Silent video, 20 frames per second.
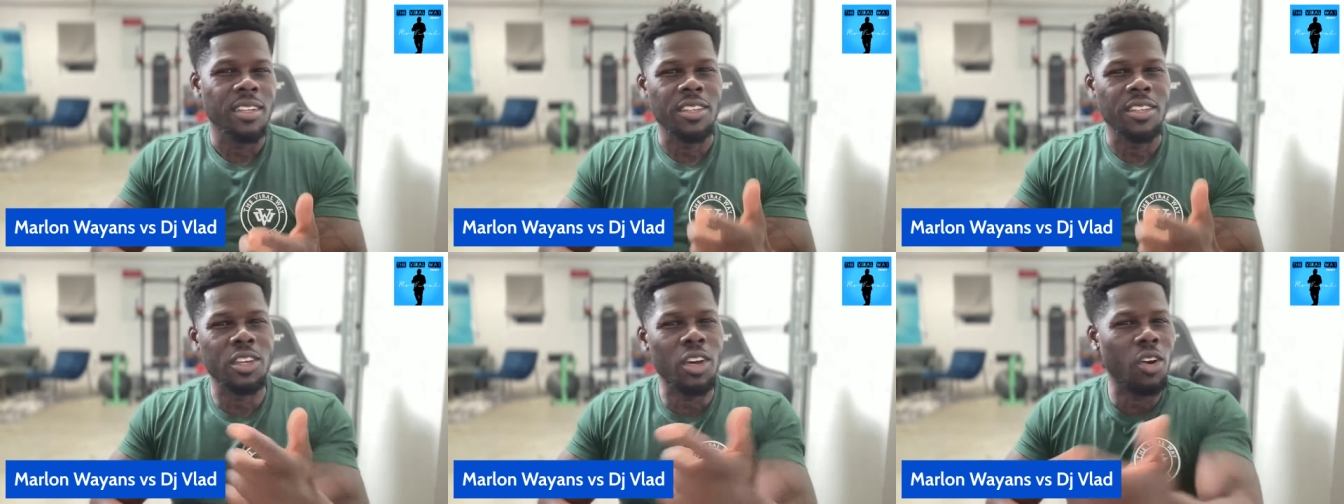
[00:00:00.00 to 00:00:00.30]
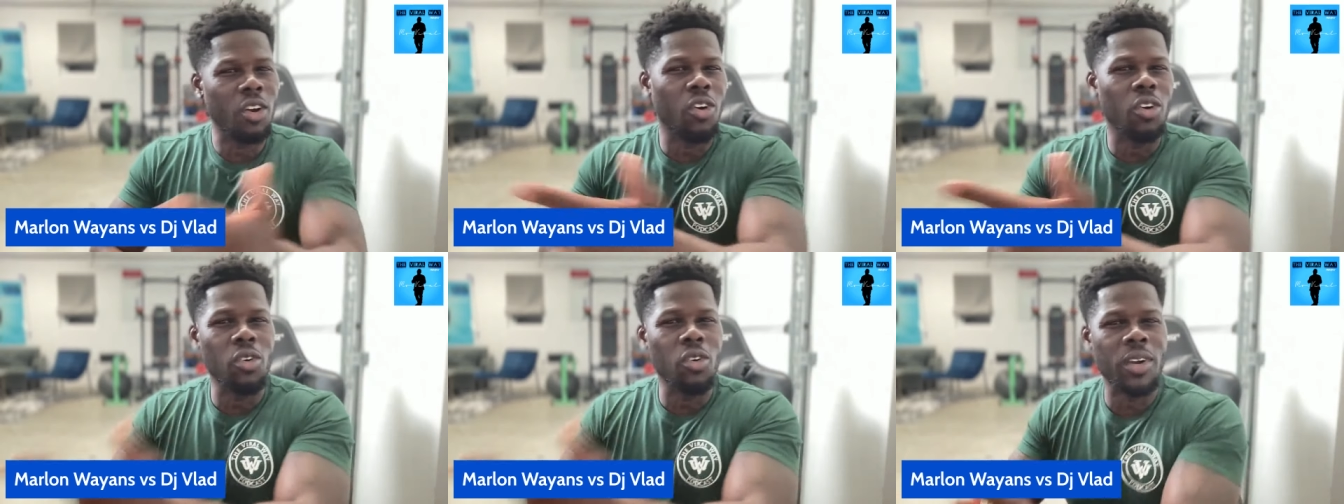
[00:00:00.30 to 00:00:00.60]

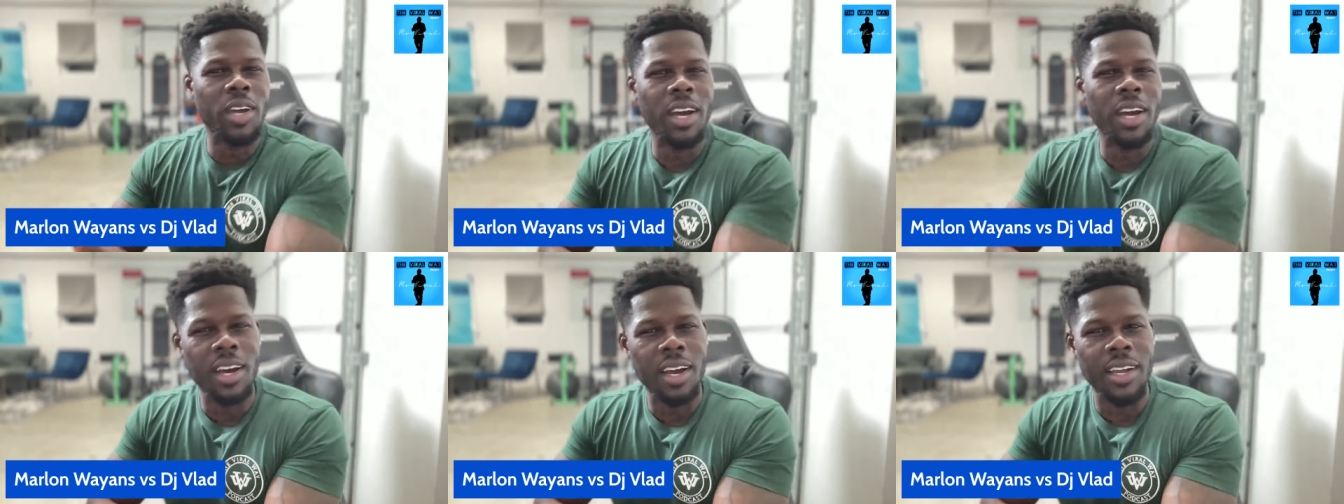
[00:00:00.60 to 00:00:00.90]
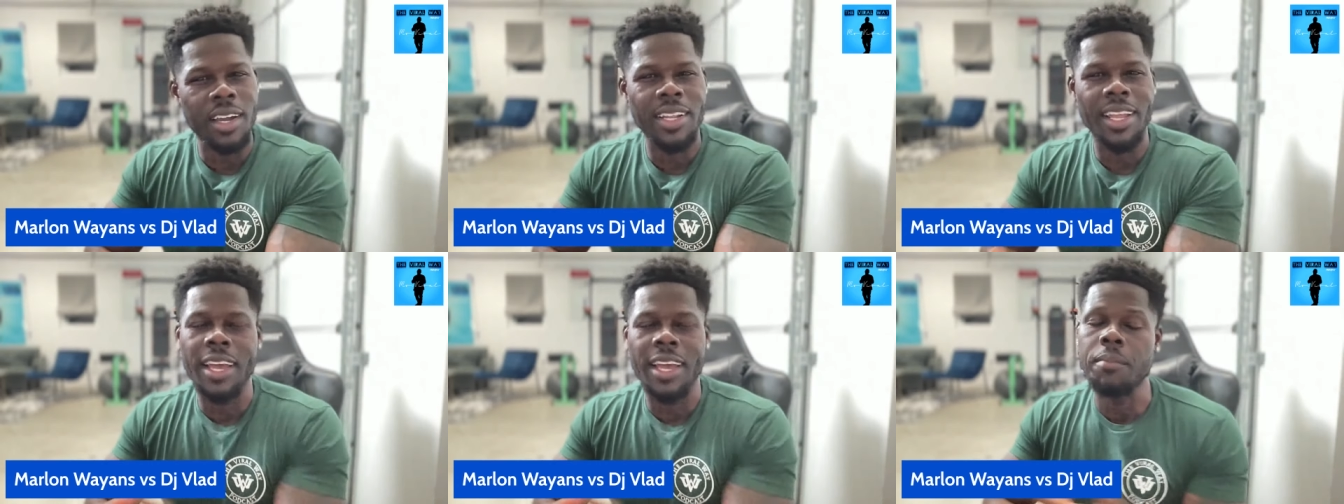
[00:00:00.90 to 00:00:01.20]
your own
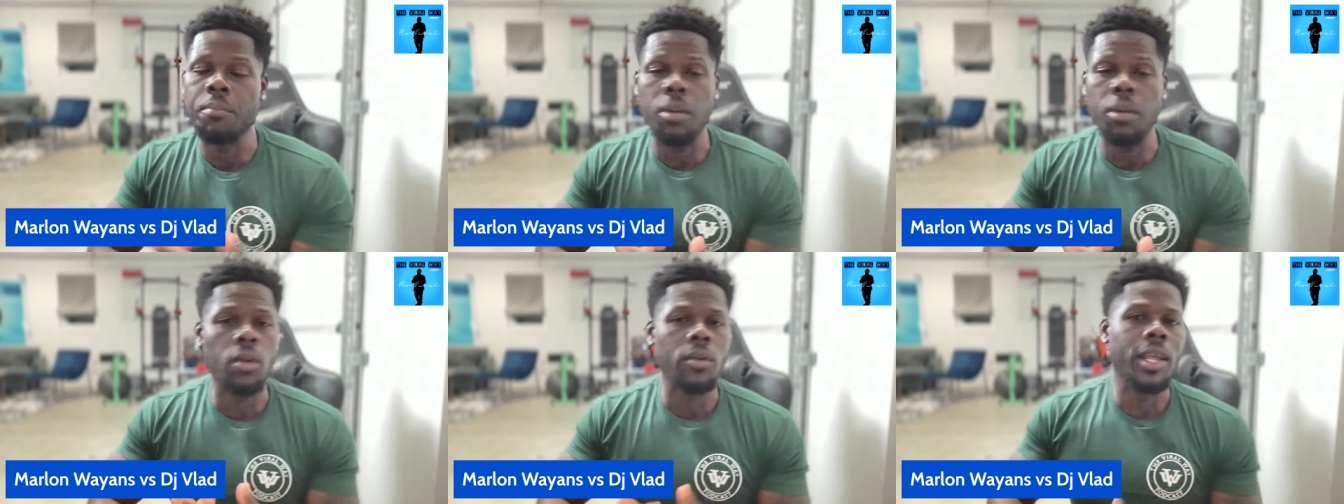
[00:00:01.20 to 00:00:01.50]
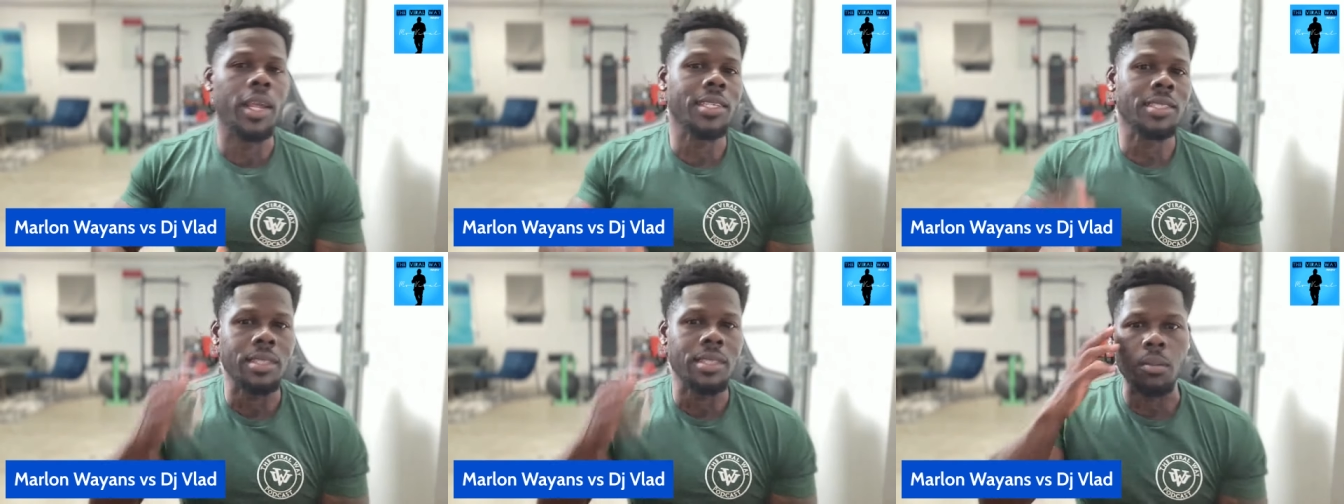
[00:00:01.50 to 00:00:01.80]
kind. Like, bro,
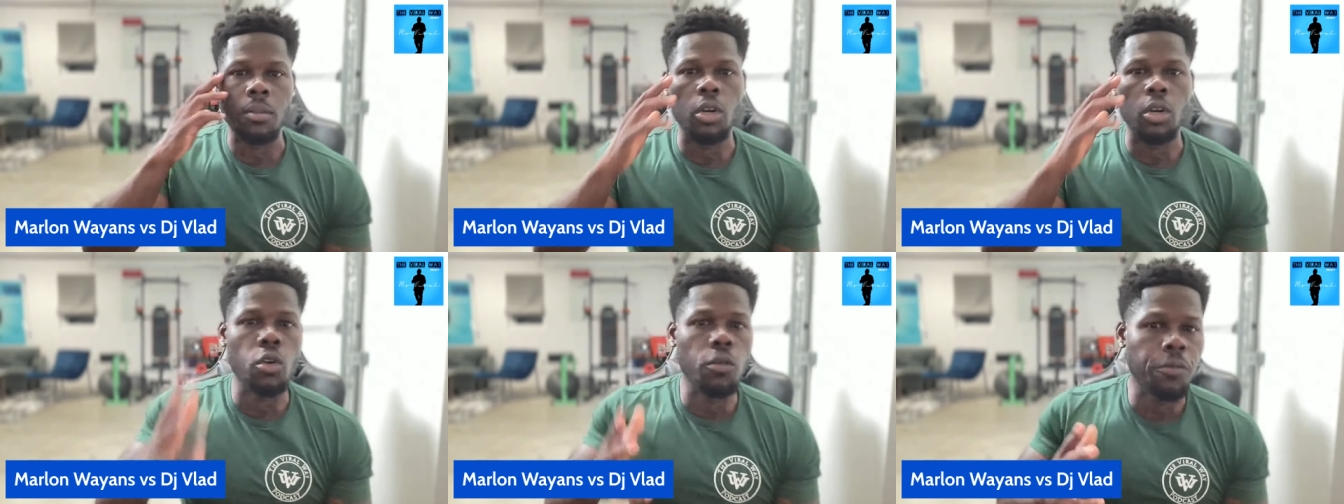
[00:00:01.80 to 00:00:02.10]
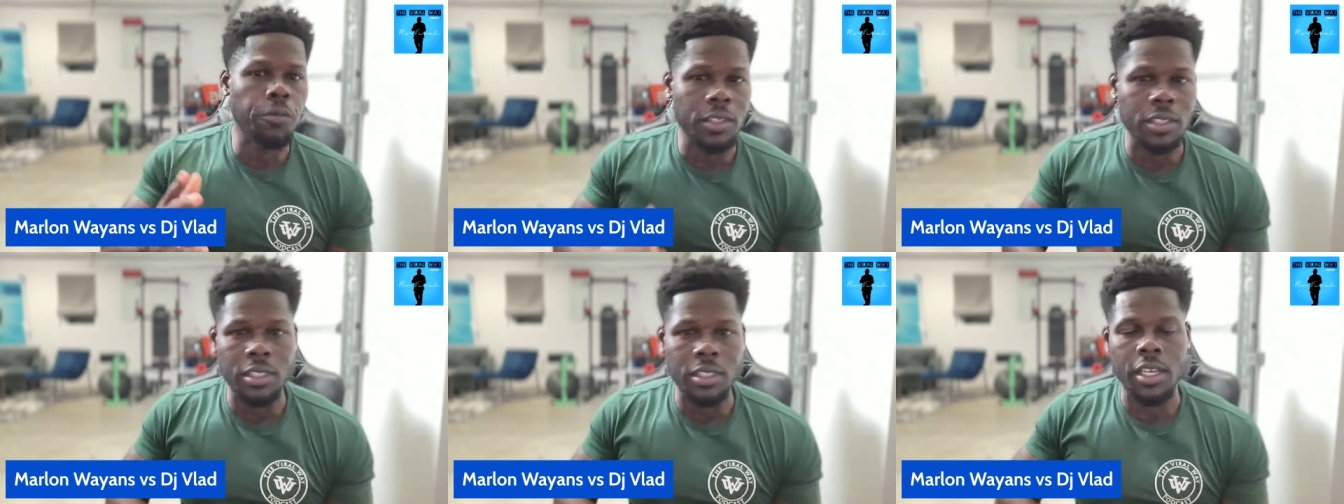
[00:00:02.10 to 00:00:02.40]
that's some
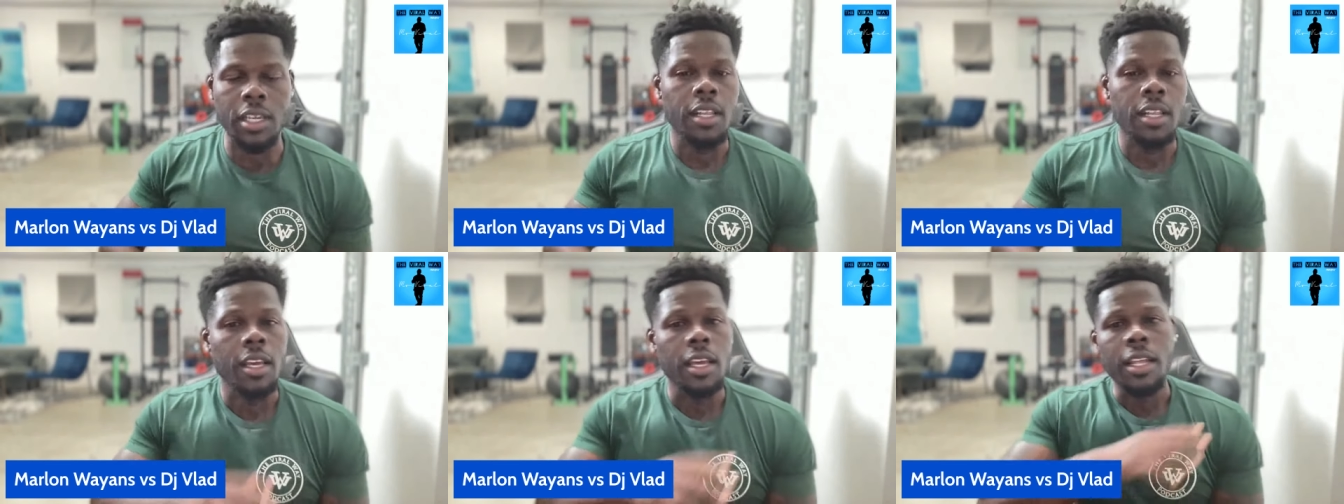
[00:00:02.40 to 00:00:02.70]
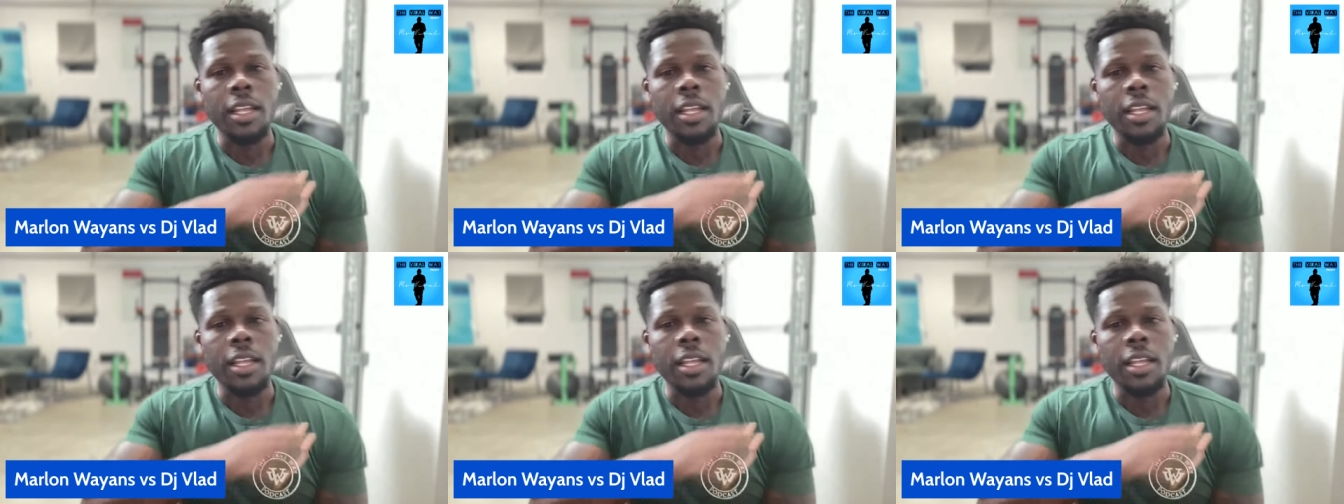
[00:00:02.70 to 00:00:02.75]
goofy shit.